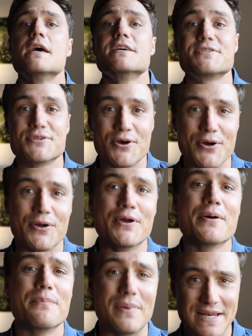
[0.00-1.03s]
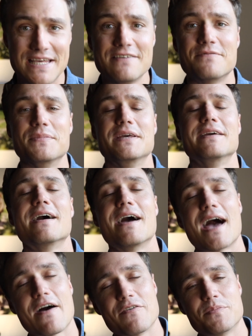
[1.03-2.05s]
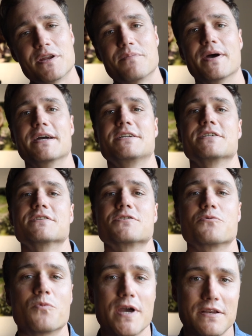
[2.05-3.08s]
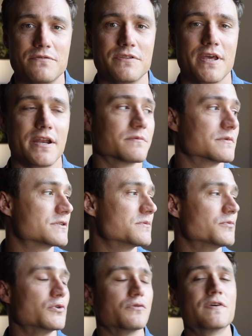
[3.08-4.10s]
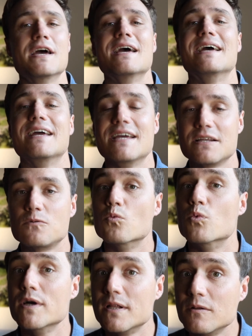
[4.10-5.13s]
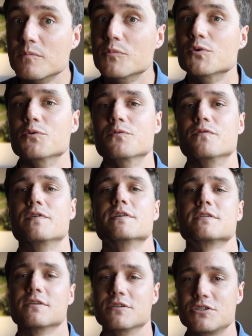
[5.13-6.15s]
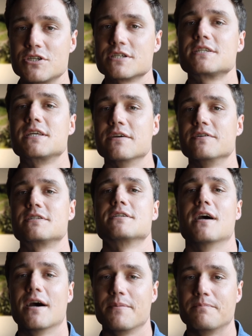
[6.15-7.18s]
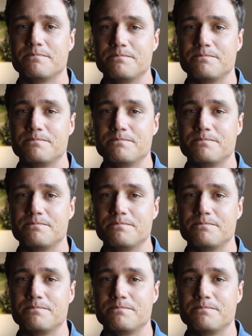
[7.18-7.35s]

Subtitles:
So believe me, have a bit of patience, wait for the animal to move. It will move, so just give it time.